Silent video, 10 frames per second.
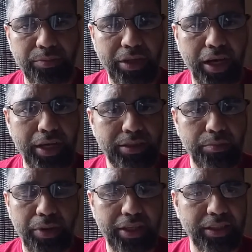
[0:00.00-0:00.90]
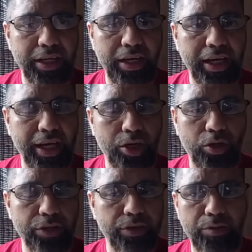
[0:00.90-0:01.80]
guy, some Pakistani guy, I
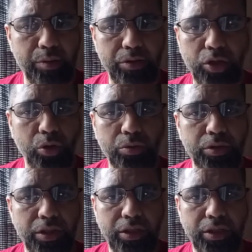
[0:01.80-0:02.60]
don't even know